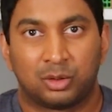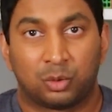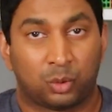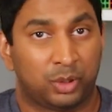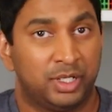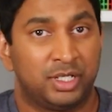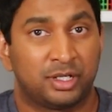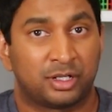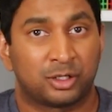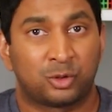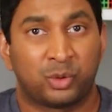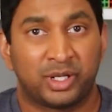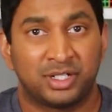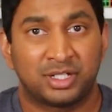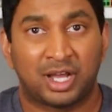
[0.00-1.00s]
Or he could
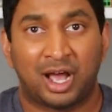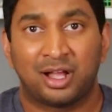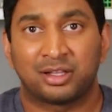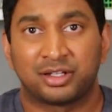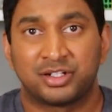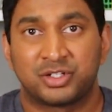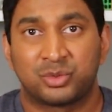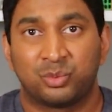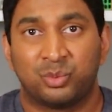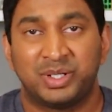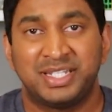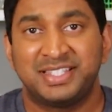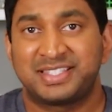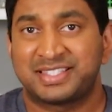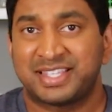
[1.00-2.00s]
have quit in college
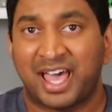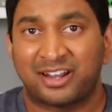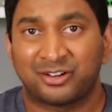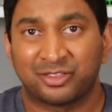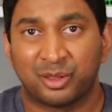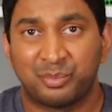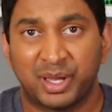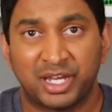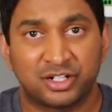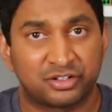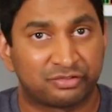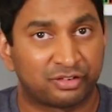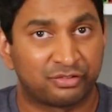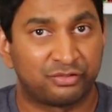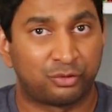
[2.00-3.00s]
when he sat on the
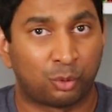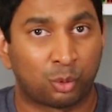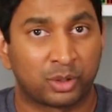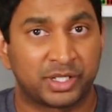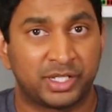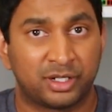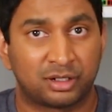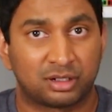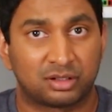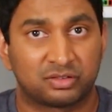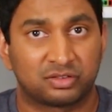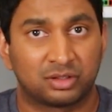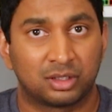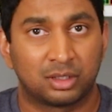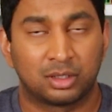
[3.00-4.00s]
bench for 4
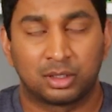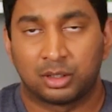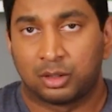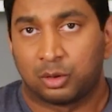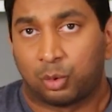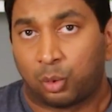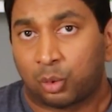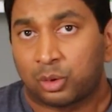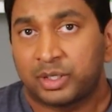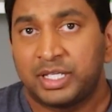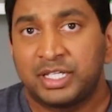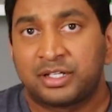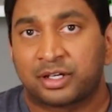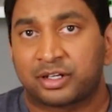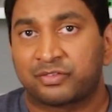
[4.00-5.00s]
years. Or
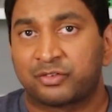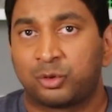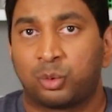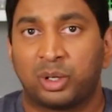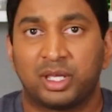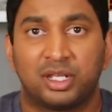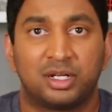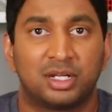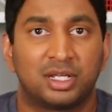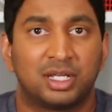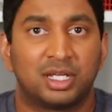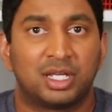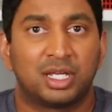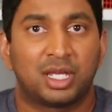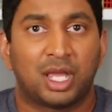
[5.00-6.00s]
he could have quit
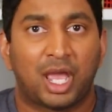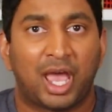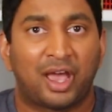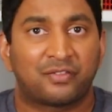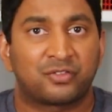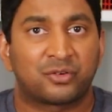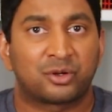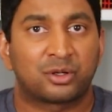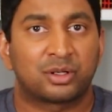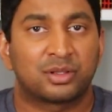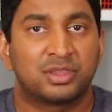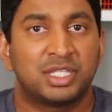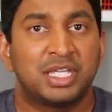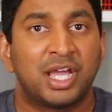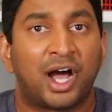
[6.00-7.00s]

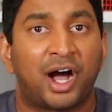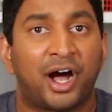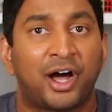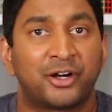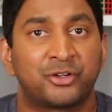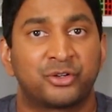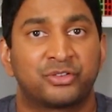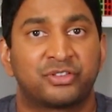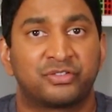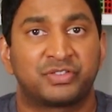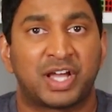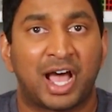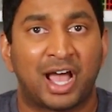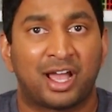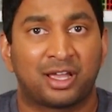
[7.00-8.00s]
after the hundreds of
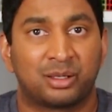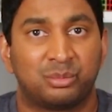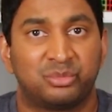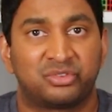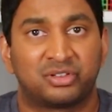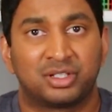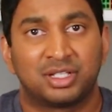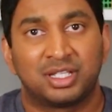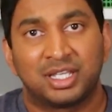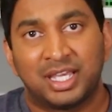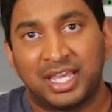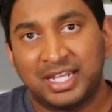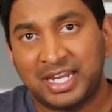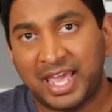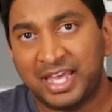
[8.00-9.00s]
times
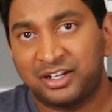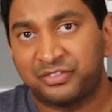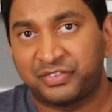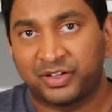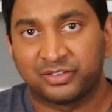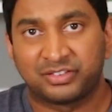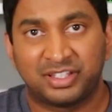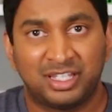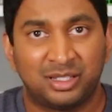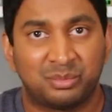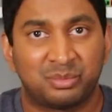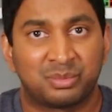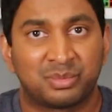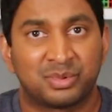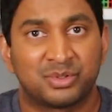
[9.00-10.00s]
an NFL
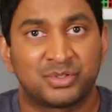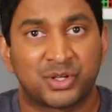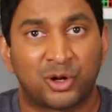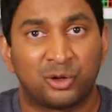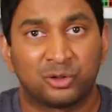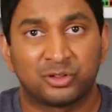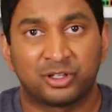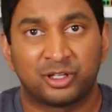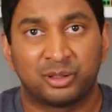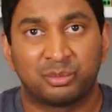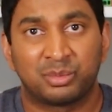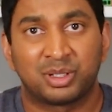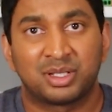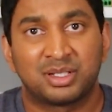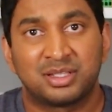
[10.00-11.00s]
team told
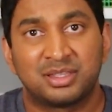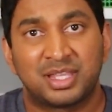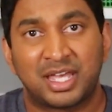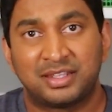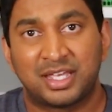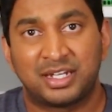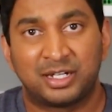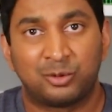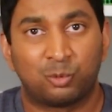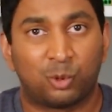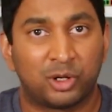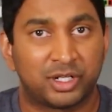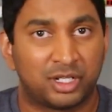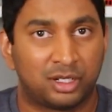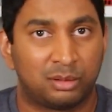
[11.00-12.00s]
him that they didn't
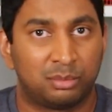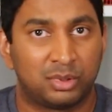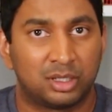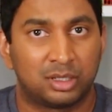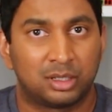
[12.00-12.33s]
want him.